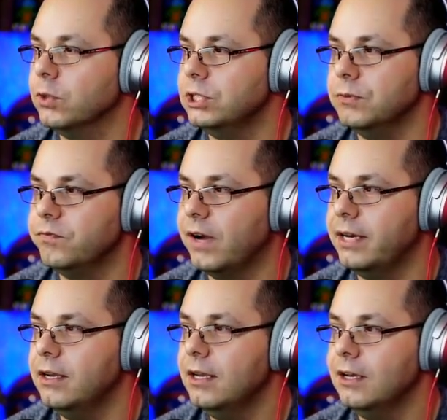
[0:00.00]
You'll find
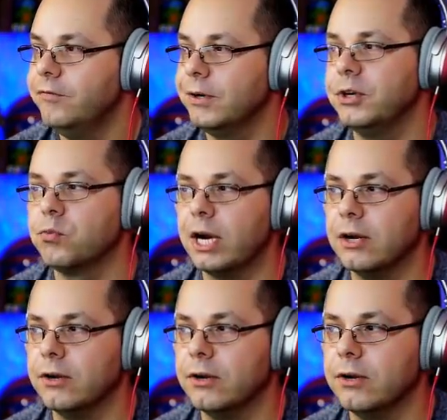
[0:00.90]
very rare
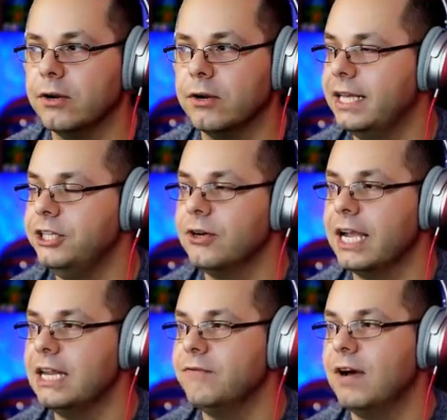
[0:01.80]
that you'll find your
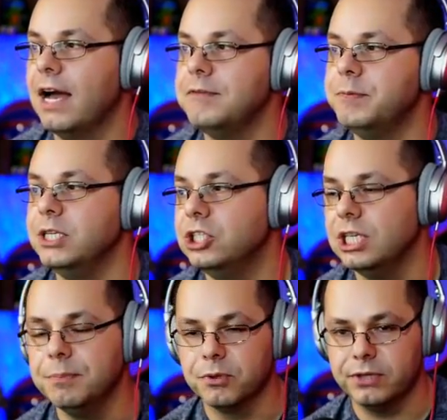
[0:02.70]
85s be
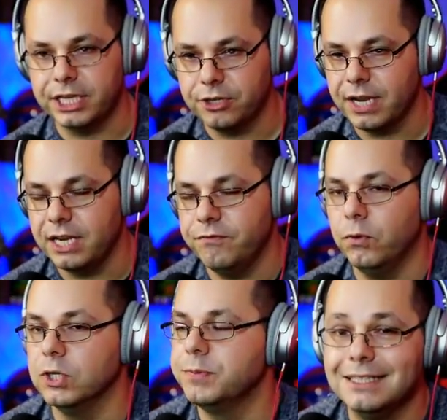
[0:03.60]
cheaper than your
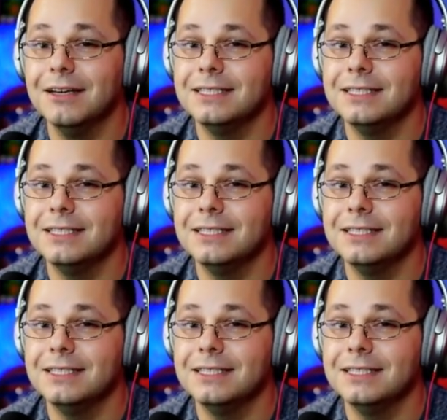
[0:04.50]
84s, but it does